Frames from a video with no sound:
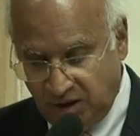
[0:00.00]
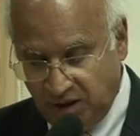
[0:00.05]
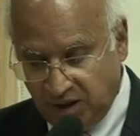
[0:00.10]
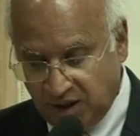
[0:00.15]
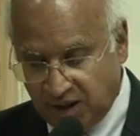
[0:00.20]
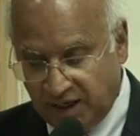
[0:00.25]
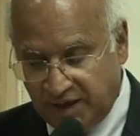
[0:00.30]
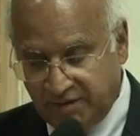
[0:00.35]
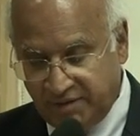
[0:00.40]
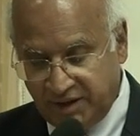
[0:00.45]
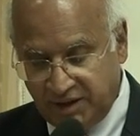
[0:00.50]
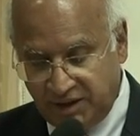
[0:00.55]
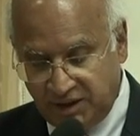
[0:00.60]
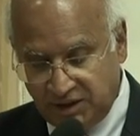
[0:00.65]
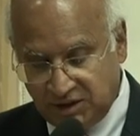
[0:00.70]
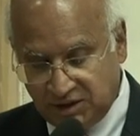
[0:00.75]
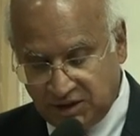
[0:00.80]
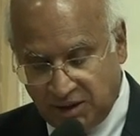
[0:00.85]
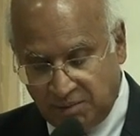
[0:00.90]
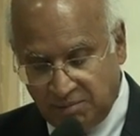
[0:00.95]
Can we
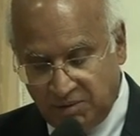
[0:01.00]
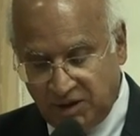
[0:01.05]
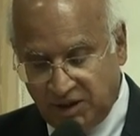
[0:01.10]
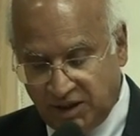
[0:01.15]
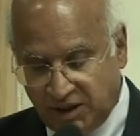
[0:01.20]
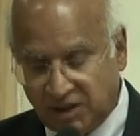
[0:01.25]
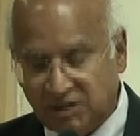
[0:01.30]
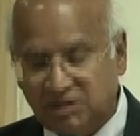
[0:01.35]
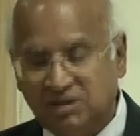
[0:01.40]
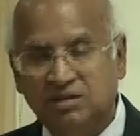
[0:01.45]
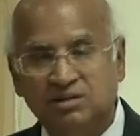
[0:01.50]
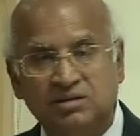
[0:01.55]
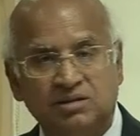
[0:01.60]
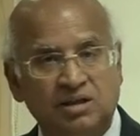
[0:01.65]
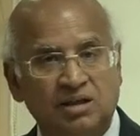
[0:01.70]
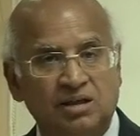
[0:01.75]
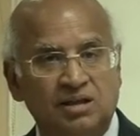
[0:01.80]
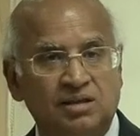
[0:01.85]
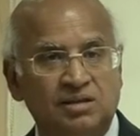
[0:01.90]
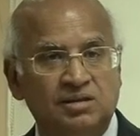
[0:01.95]
teach communication
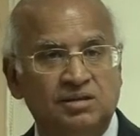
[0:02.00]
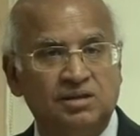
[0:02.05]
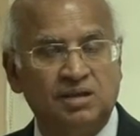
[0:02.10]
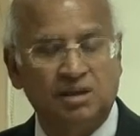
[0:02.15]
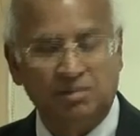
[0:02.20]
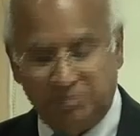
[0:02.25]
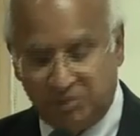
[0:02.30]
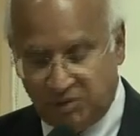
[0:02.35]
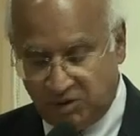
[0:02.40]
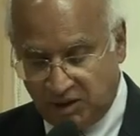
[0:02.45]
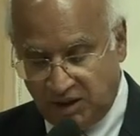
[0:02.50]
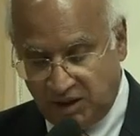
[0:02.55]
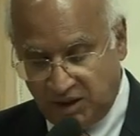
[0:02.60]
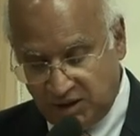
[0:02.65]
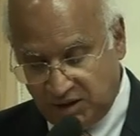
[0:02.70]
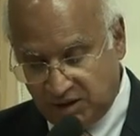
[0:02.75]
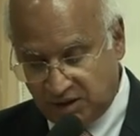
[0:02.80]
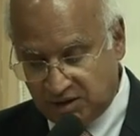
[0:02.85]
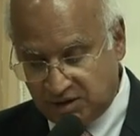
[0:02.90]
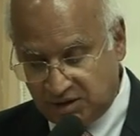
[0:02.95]
skills, computer
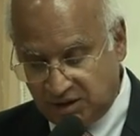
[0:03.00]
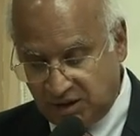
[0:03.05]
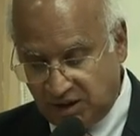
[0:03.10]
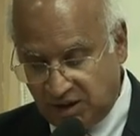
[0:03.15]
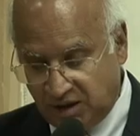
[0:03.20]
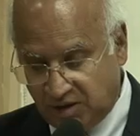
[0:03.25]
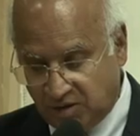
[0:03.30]
literacy,